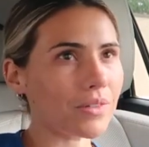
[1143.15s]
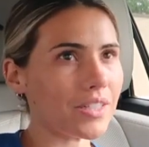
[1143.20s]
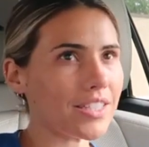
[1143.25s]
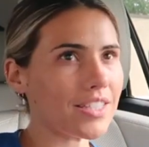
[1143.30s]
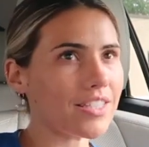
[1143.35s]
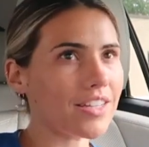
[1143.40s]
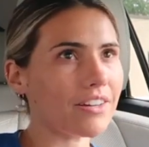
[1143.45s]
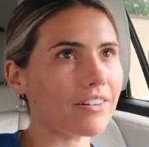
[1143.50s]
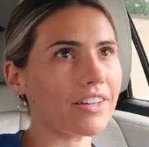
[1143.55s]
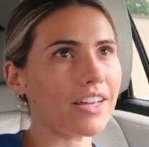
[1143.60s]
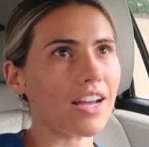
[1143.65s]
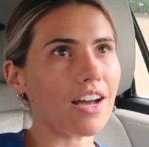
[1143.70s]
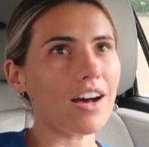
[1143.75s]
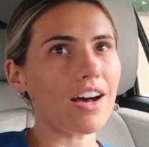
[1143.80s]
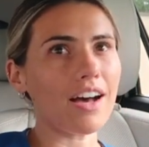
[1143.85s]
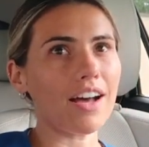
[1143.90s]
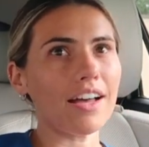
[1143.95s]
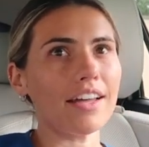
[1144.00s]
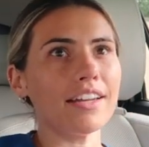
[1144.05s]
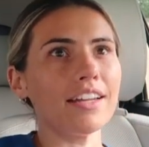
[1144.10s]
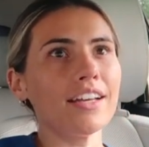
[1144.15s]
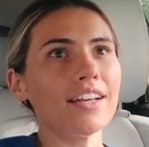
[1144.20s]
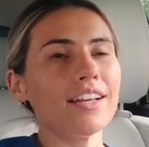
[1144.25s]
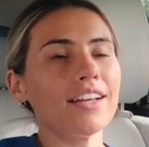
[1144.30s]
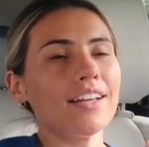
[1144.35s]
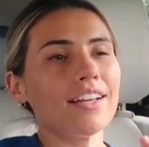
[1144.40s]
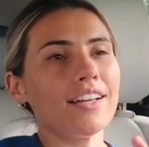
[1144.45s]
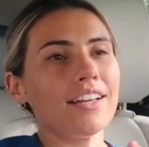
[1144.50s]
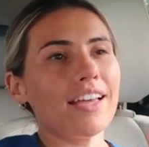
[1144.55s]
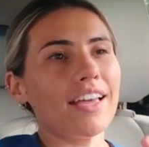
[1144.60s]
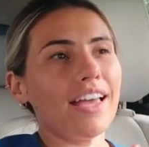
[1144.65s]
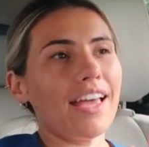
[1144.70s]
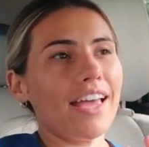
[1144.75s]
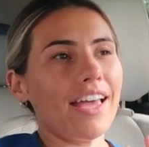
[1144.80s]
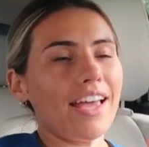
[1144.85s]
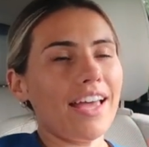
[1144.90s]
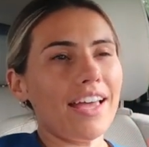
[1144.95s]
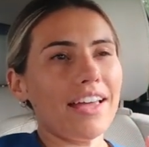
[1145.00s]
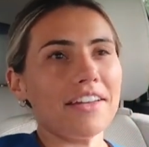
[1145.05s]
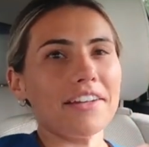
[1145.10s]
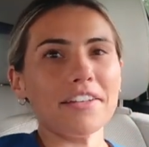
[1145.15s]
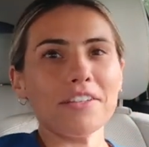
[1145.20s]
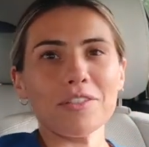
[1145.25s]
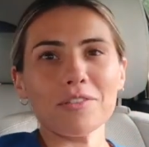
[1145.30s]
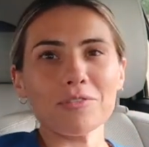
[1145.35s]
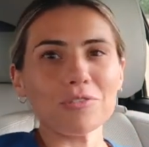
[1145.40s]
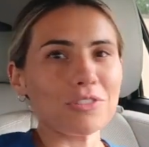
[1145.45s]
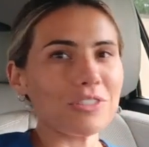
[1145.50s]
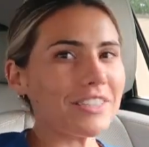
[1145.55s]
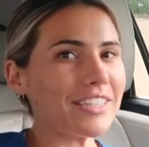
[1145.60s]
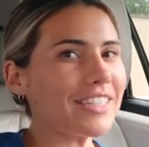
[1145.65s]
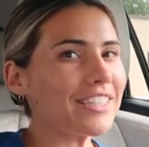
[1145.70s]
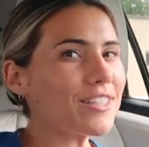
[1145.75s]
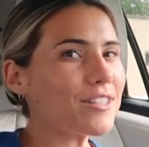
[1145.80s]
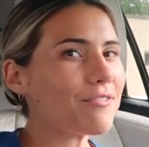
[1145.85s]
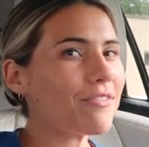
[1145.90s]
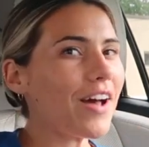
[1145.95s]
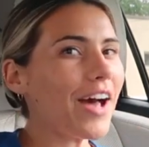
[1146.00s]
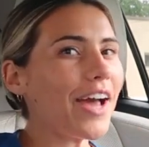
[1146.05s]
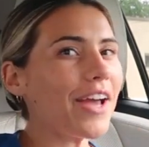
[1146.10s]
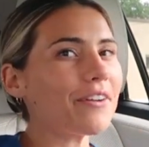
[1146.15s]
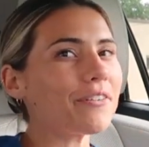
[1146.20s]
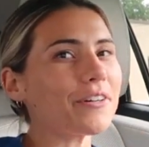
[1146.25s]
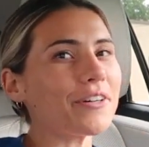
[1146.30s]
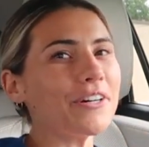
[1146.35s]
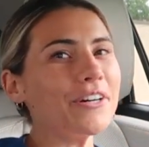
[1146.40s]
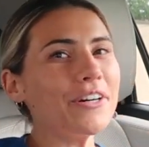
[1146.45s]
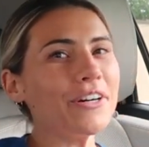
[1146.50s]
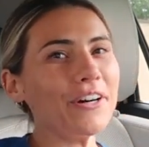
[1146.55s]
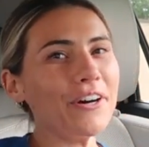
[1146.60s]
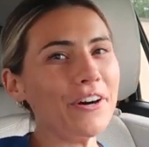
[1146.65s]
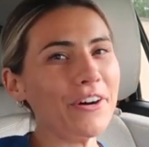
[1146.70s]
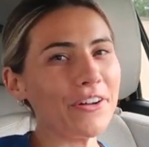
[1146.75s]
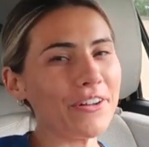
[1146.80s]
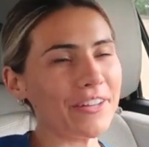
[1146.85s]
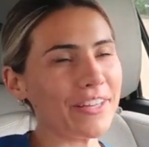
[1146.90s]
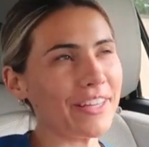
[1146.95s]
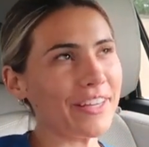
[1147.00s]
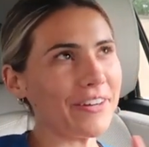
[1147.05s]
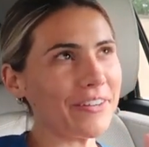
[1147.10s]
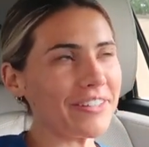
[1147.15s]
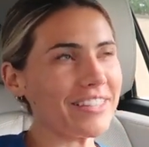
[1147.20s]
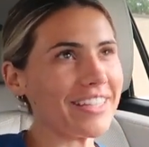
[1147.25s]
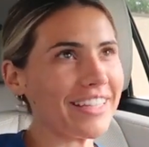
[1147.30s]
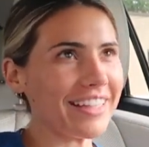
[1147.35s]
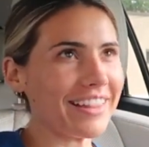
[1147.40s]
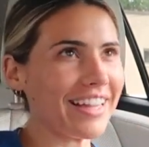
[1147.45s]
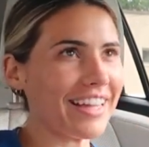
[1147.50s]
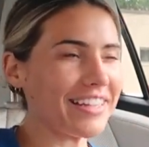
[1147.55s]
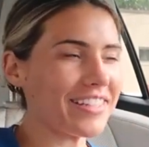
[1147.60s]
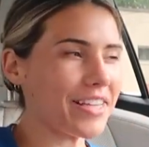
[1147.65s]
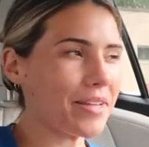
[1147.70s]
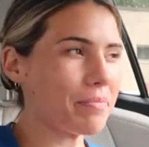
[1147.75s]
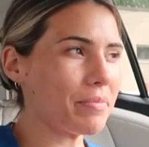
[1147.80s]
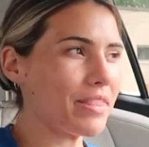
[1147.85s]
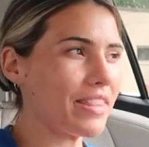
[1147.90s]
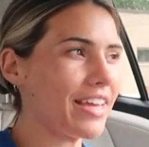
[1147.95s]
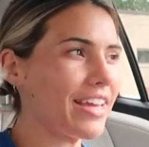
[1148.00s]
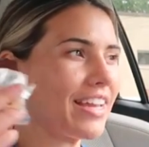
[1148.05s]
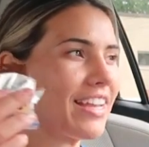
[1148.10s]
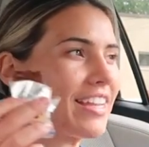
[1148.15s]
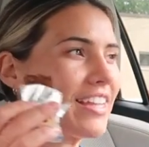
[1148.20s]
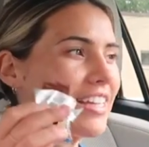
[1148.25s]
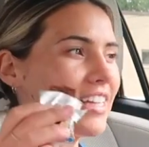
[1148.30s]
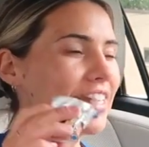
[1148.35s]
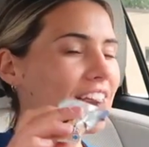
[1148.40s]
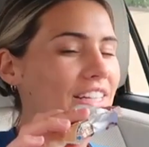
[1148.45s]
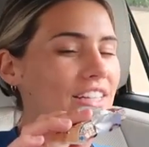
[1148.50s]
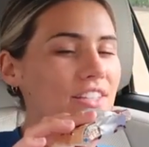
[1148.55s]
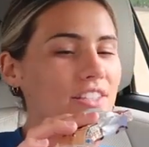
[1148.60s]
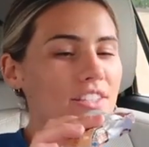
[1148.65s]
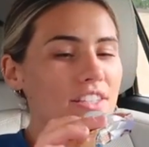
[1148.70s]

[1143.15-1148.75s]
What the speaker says: What's going on? And usually it's viral, you know, it's like that type of thing.